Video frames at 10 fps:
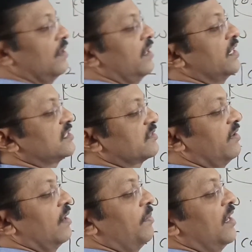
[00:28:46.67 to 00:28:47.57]
x
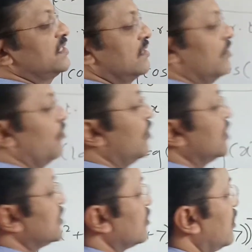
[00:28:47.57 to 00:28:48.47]
square plus
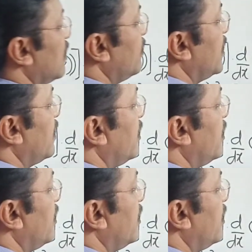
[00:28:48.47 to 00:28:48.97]
1. So it will be